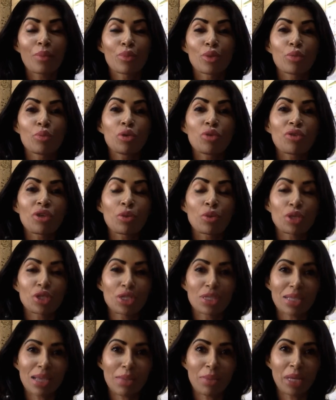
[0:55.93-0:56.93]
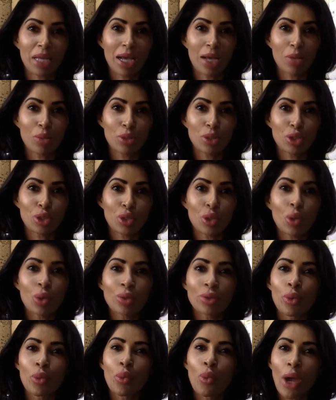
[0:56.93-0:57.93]
The movie which is coming up, which is
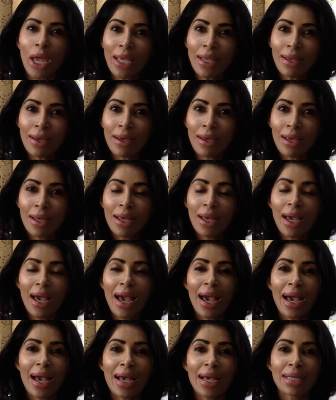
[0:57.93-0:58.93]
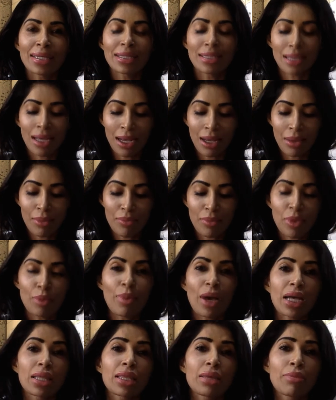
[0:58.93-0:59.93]
called Awake, and the
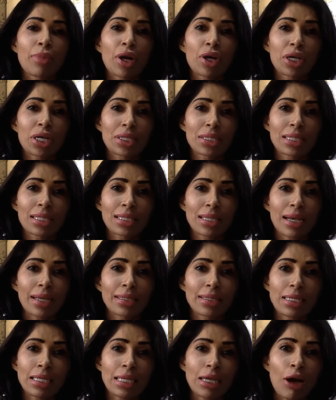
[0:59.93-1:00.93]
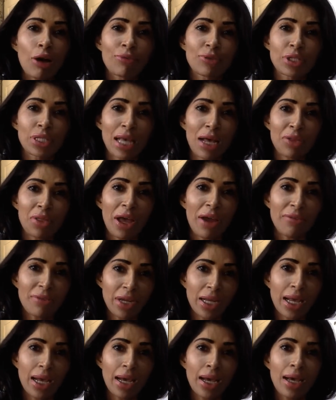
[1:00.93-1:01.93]
Bhakti Marga Society of South
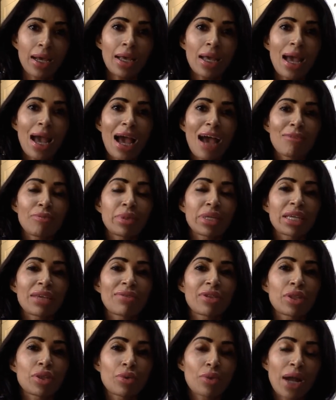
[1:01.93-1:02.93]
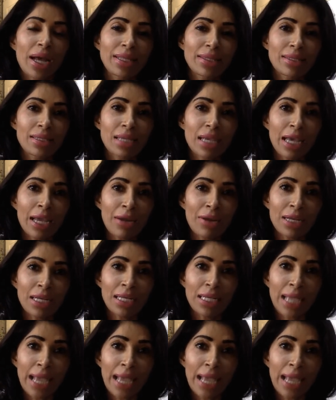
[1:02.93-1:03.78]
Africa have been given the rights to air it in